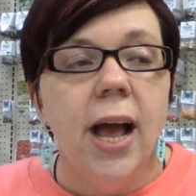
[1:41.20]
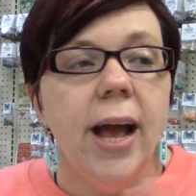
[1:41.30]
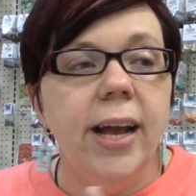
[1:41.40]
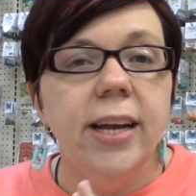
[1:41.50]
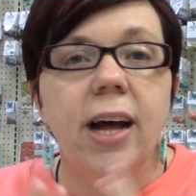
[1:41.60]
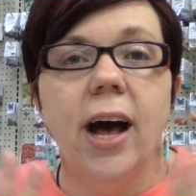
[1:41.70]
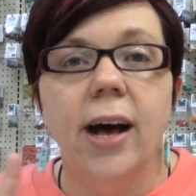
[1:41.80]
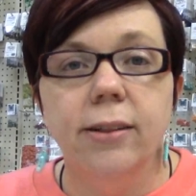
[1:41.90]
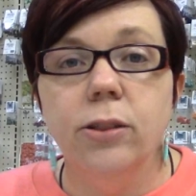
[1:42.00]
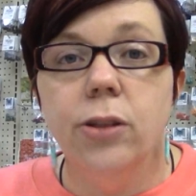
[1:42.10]
And
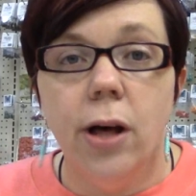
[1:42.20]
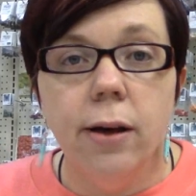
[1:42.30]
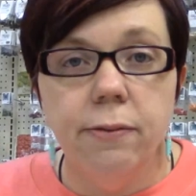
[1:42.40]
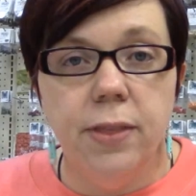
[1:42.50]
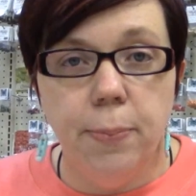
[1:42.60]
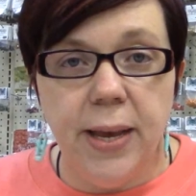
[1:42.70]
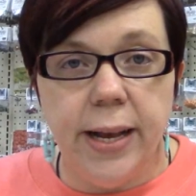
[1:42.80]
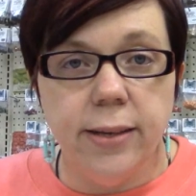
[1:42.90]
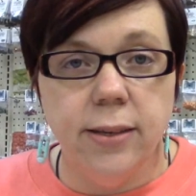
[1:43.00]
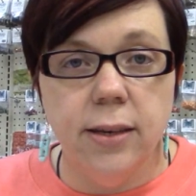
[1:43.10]
I love the
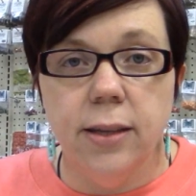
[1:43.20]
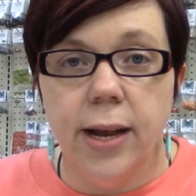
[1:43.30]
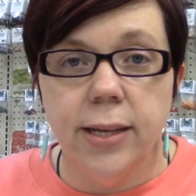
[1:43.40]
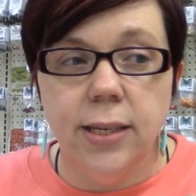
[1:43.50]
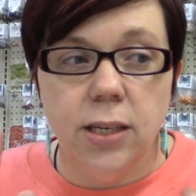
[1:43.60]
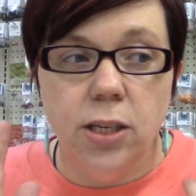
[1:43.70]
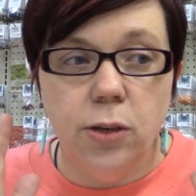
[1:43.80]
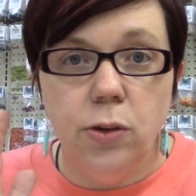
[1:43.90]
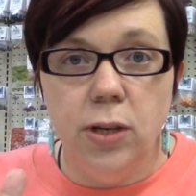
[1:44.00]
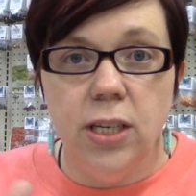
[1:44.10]
piece. And like I said, so
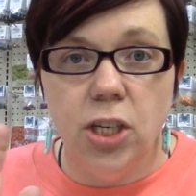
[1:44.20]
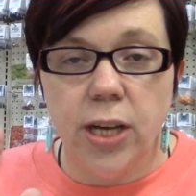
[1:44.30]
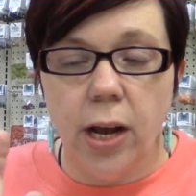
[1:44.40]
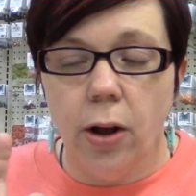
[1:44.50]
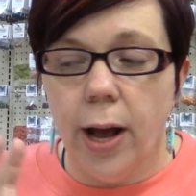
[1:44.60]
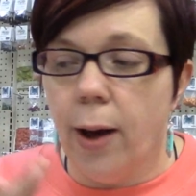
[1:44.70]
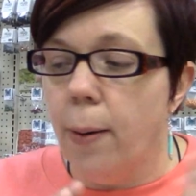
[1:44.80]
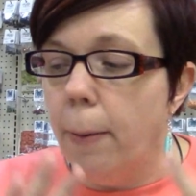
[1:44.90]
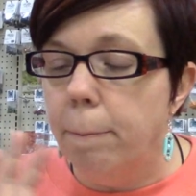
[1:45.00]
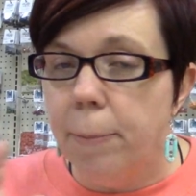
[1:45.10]
you need to check her
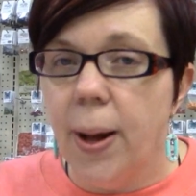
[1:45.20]
out.